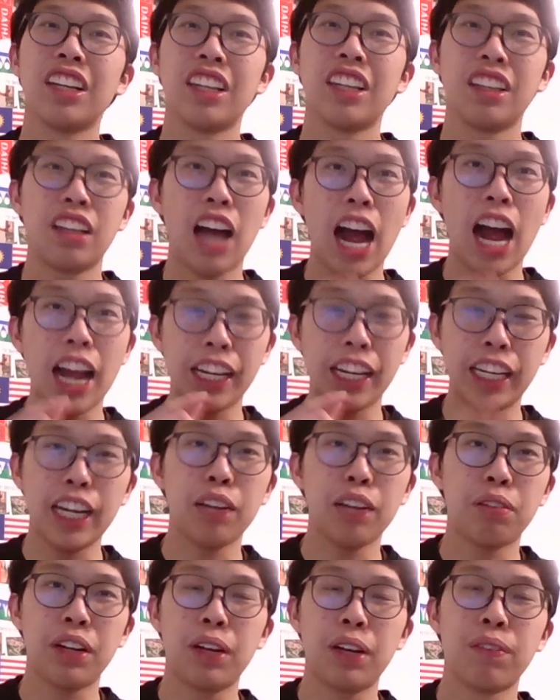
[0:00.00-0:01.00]
that I gave
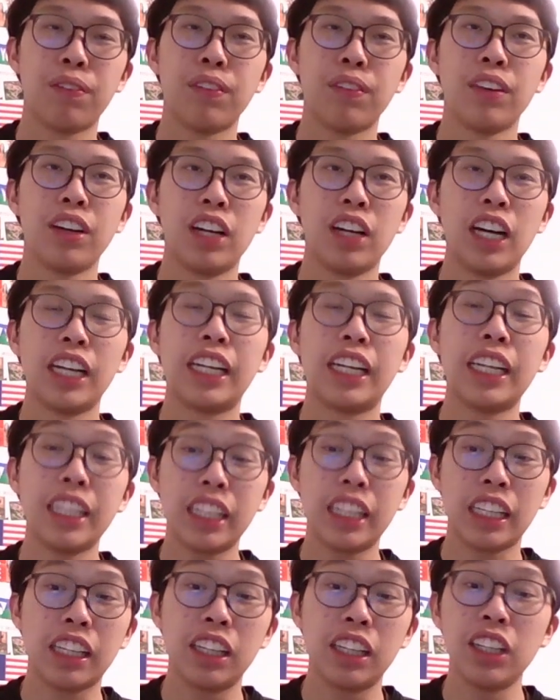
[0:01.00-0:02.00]
him
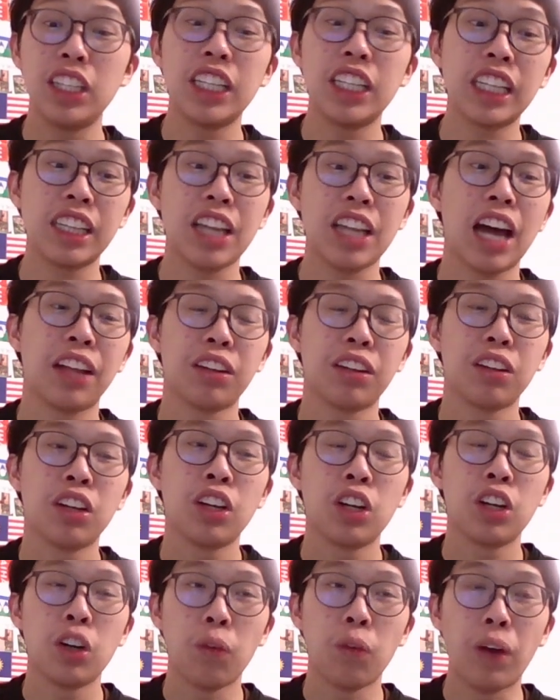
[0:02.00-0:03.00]
against Kyrgyzstan,
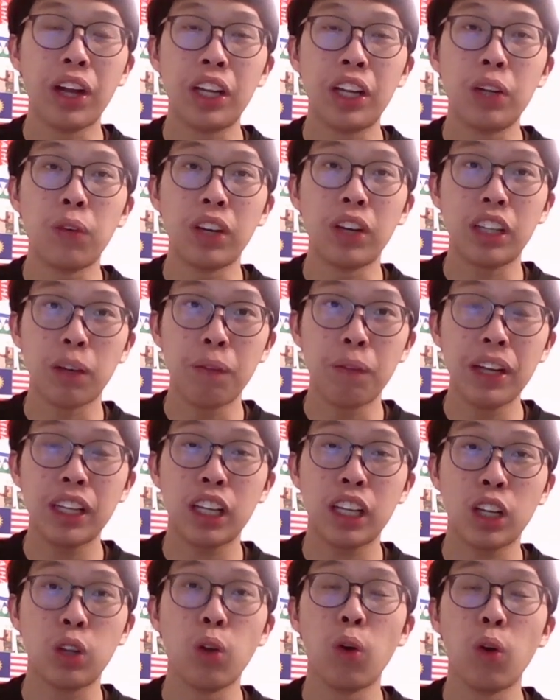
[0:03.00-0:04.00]
where he was a bit
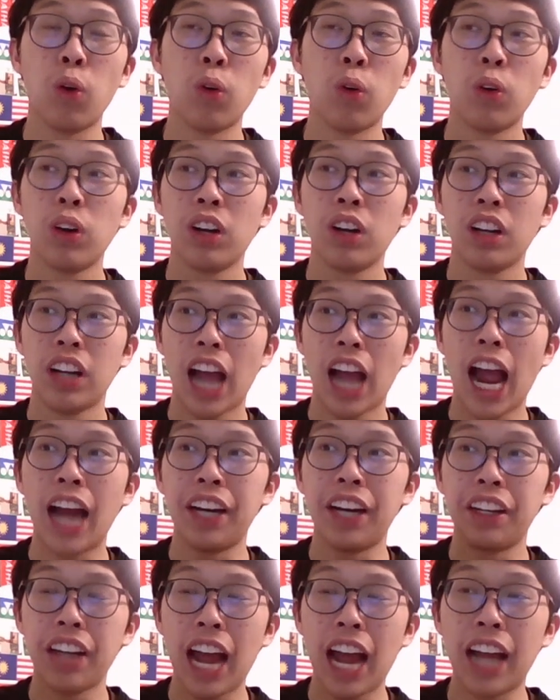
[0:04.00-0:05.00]
slow,
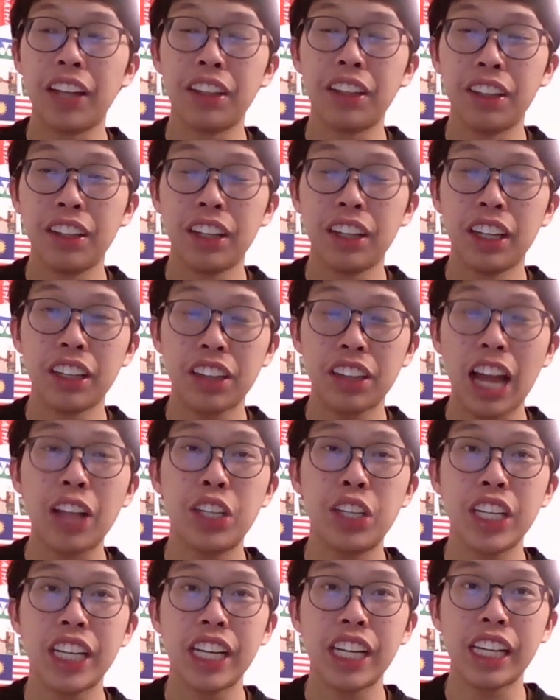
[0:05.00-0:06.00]
and and
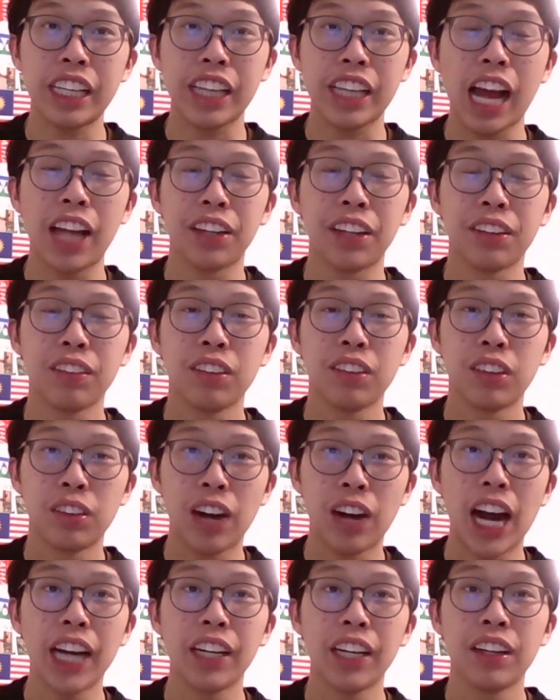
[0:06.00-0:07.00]
Tajikistan,
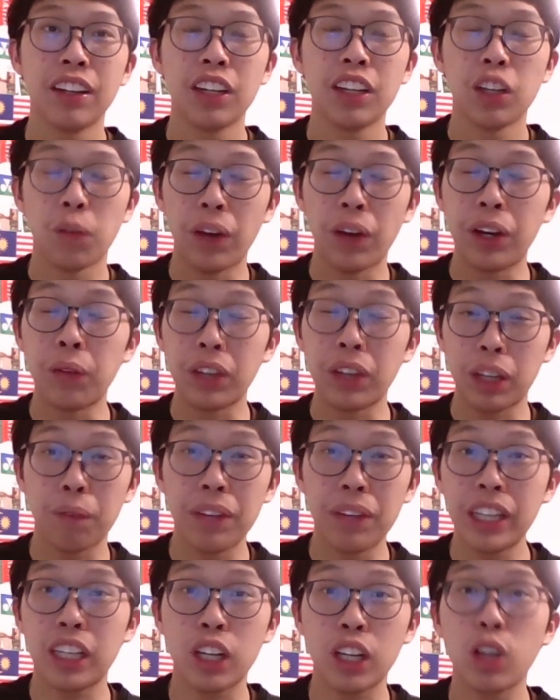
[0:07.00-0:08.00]
right? where he was a
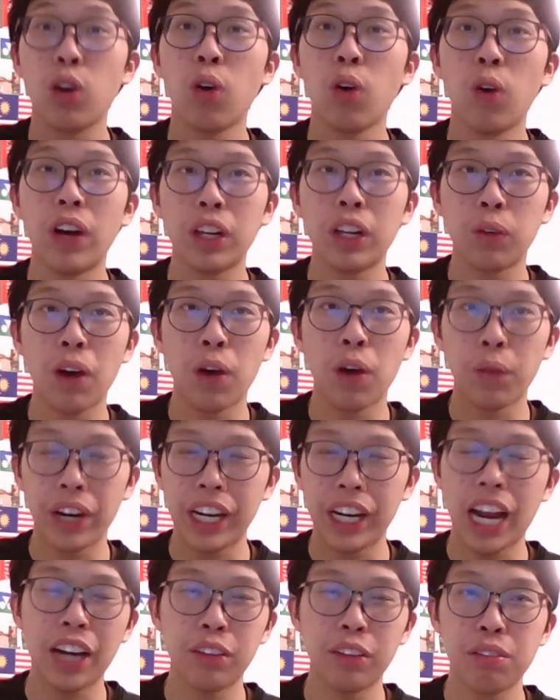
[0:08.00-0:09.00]
bit slow as well, where he
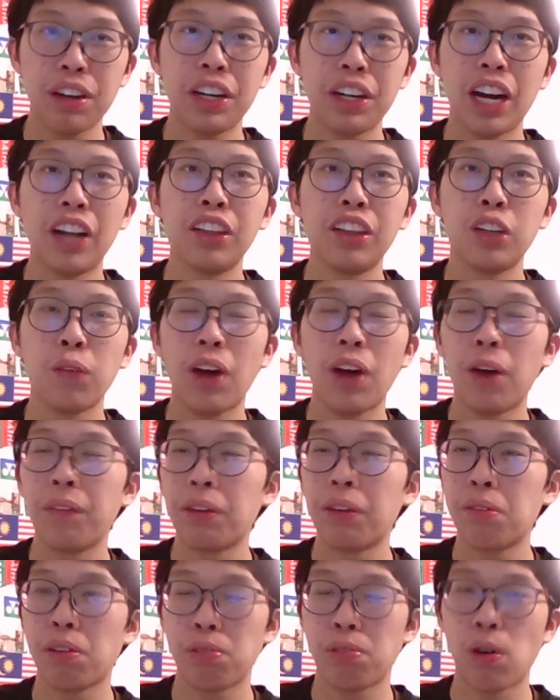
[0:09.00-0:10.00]
had a very underwhelming
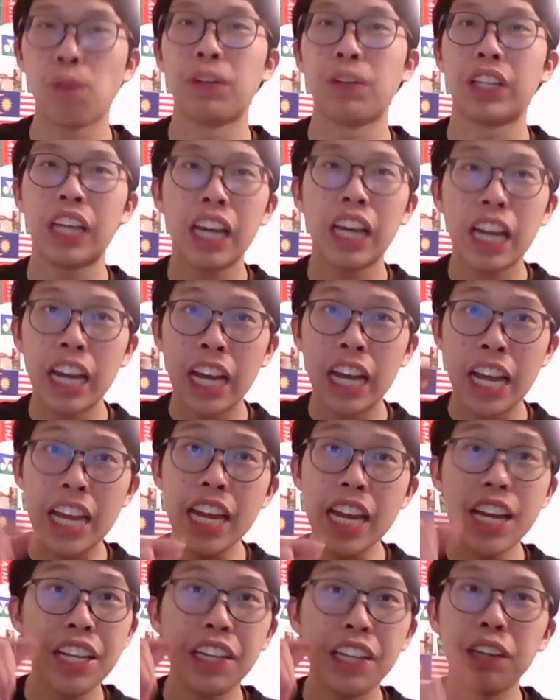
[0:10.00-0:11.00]
performance.
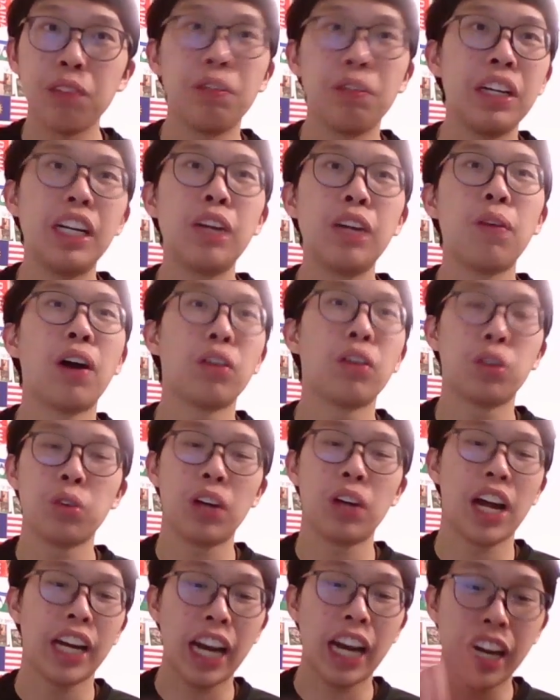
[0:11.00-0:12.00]
He did really well
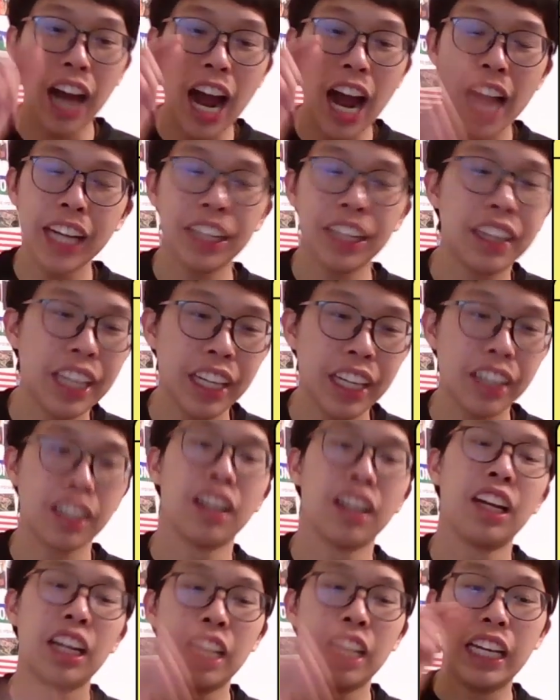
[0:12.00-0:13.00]
tonight, and I think
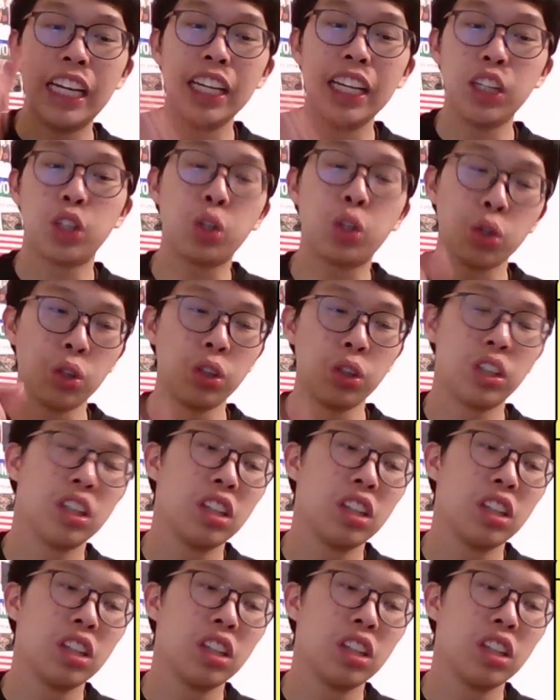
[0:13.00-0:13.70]
he should